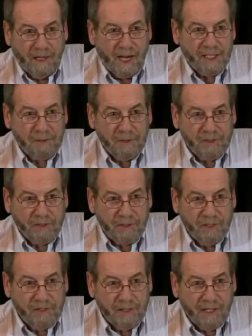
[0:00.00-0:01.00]
Hospitals are
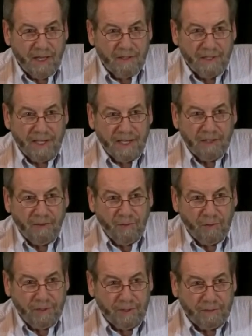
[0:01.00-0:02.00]
closing down. They can't
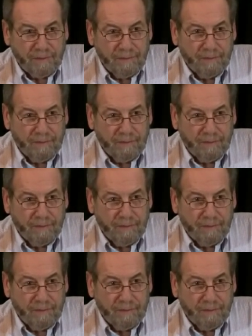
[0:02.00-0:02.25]
afford it.